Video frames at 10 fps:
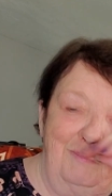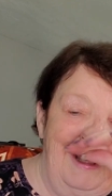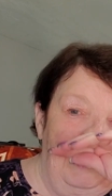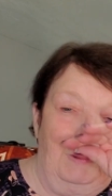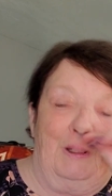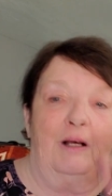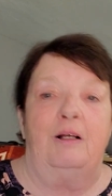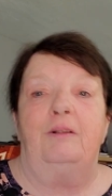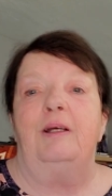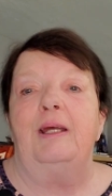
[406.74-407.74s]
mail
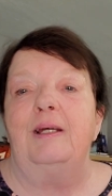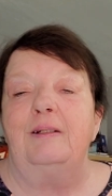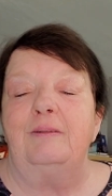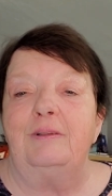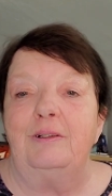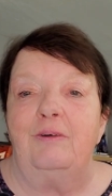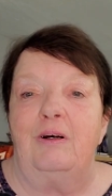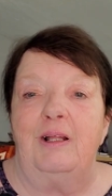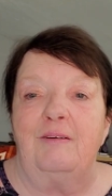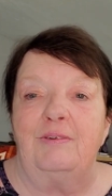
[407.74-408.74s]
call. And you
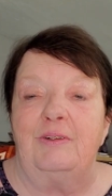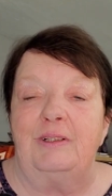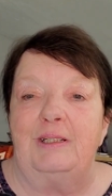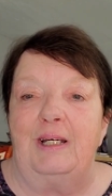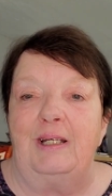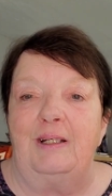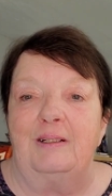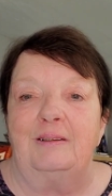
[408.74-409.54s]
all have a good day.